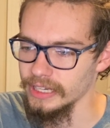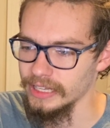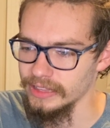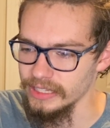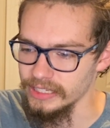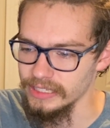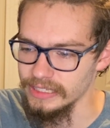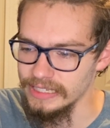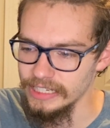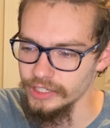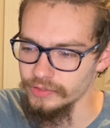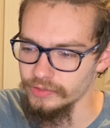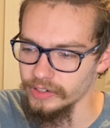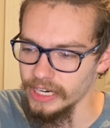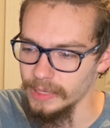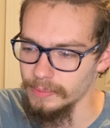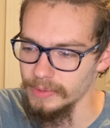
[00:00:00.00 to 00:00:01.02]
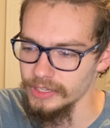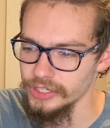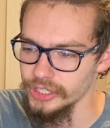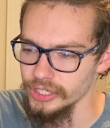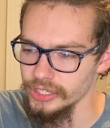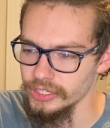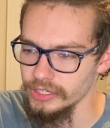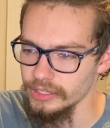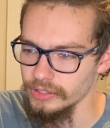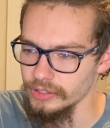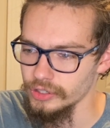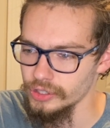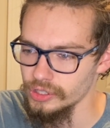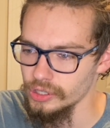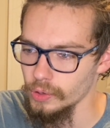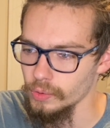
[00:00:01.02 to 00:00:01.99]
in this Dis frame is just
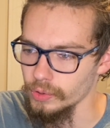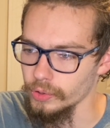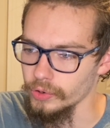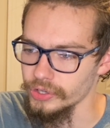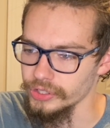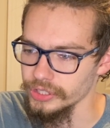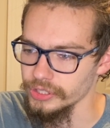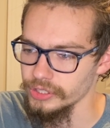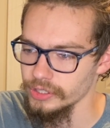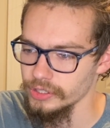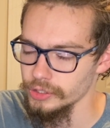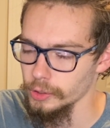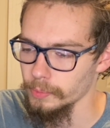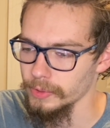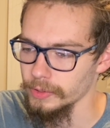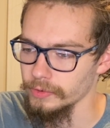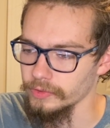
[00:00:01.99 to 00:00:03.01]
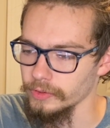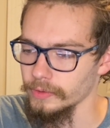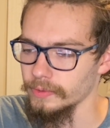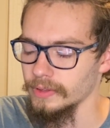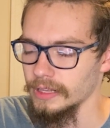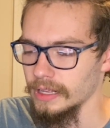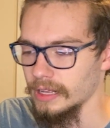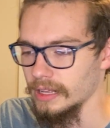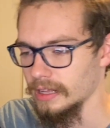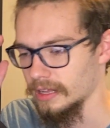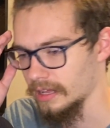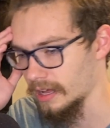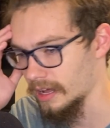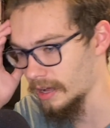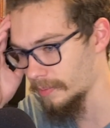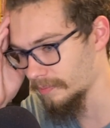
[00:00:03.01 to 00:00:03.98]
so gorgeous, so beautiful.
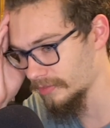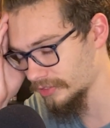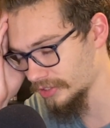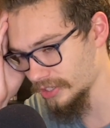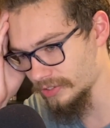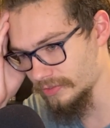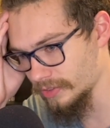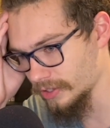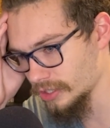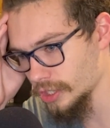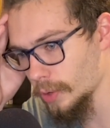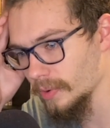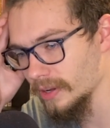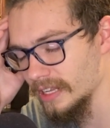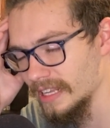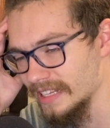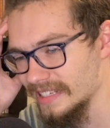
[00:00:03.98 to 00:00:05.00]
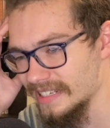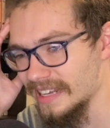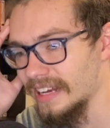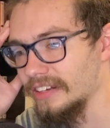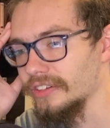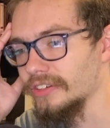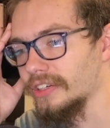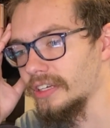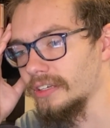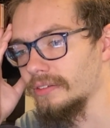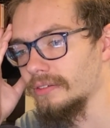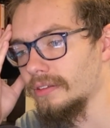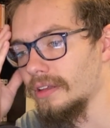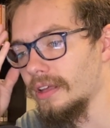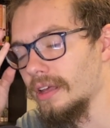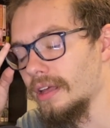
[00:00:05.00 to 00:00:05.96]
Just so insane looking.
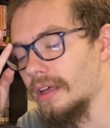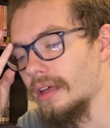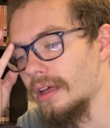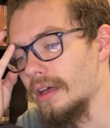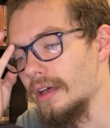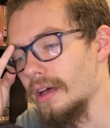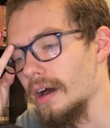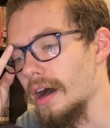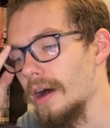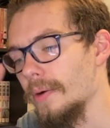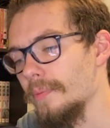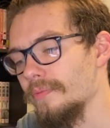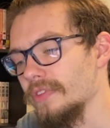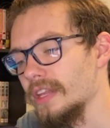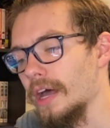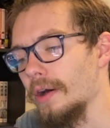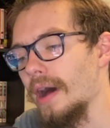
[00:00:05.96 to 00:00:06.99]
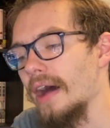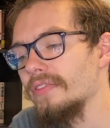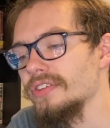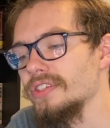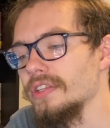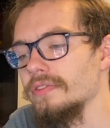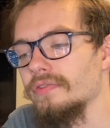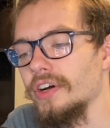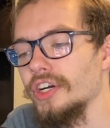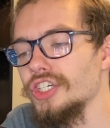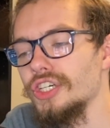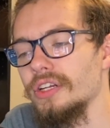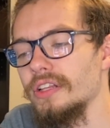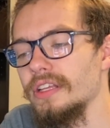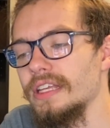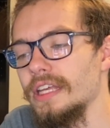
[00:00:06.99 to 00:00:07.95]
Now, obviously,
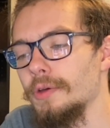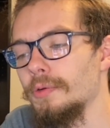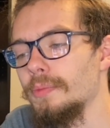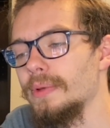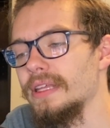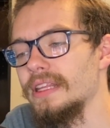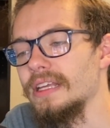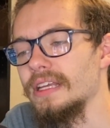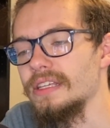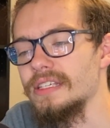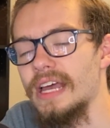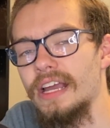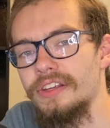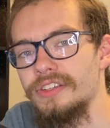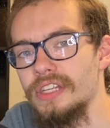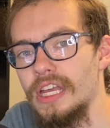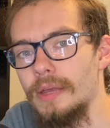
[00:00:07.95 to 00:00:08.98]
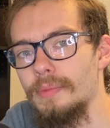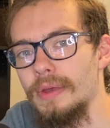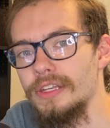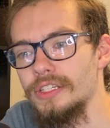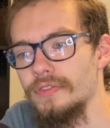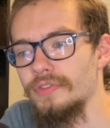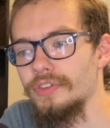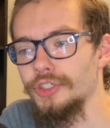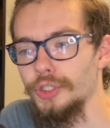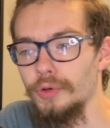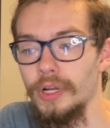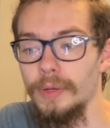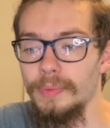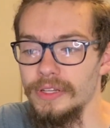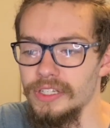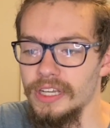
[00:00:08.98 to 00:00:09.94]
functionally, it would be the exact same as if it showed
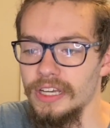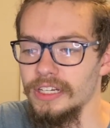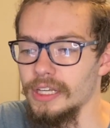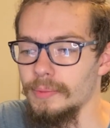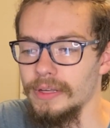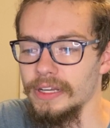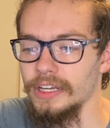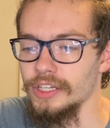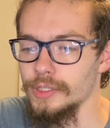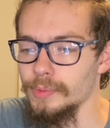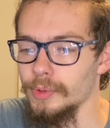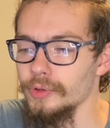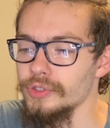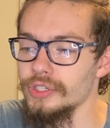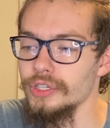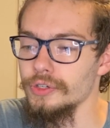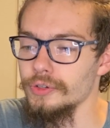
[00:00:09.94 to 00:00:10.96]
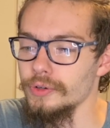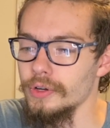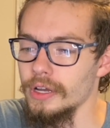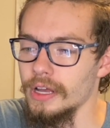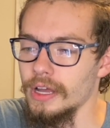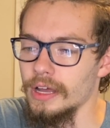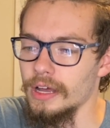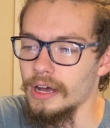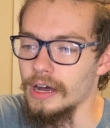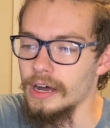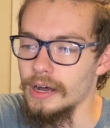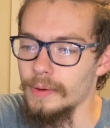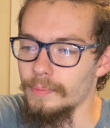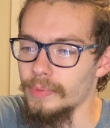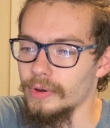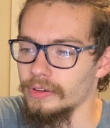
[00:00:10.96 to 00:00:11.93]
up in Sanctum like it's supposed to,
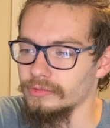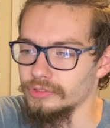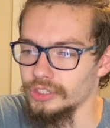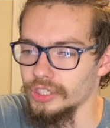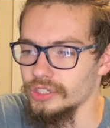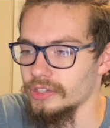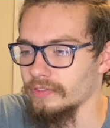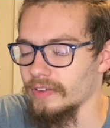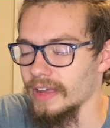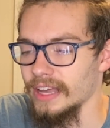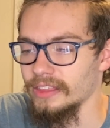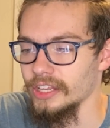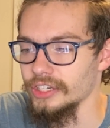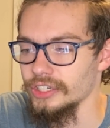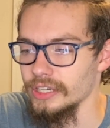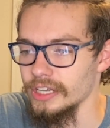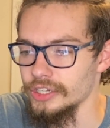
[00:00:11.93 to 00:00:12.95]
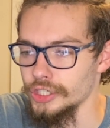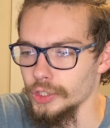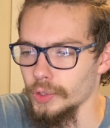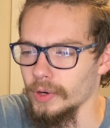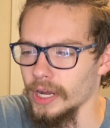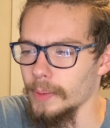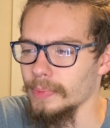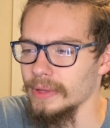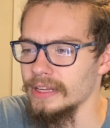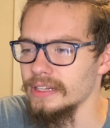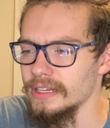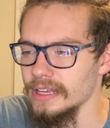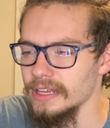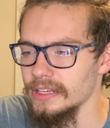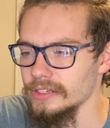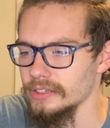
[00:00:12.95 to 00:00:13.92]
but just the fact that it's showing up in
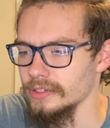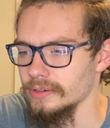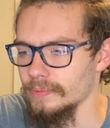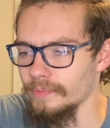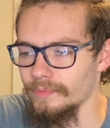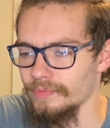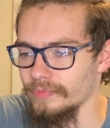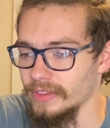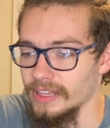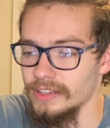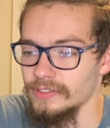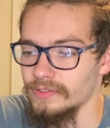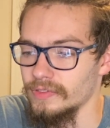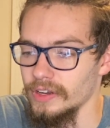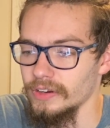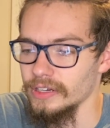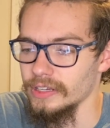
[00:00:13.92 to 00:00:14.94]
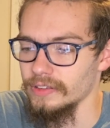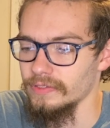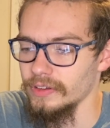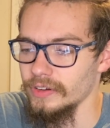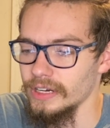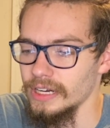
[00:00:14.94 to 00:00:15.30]
Dis is very, very